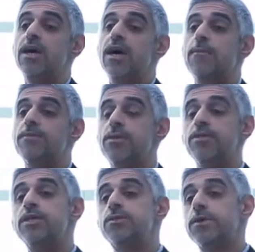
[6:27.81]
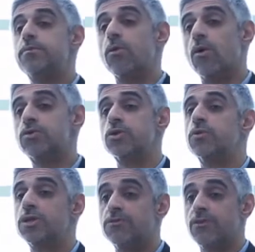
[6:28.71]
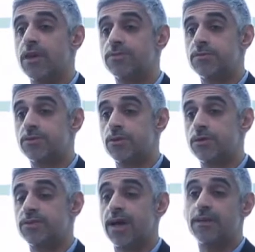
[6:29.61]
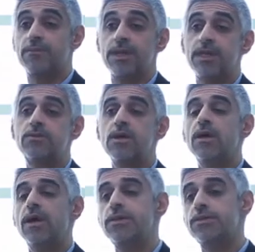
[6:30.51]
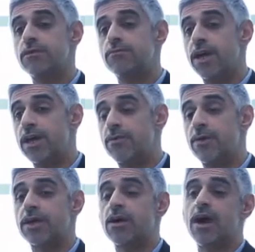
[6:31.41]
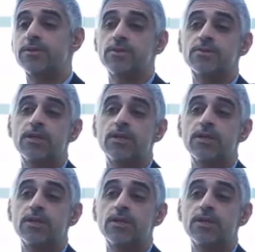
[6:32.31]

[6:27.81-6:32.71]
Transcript: And these people also would develop some sort of diabetes. And these are very rare causes, and